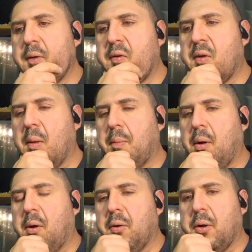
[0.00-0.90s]
some
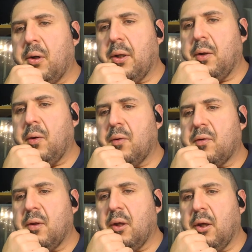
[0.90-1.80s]
other
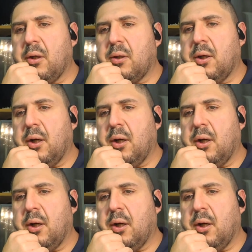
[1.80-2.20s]
hilts that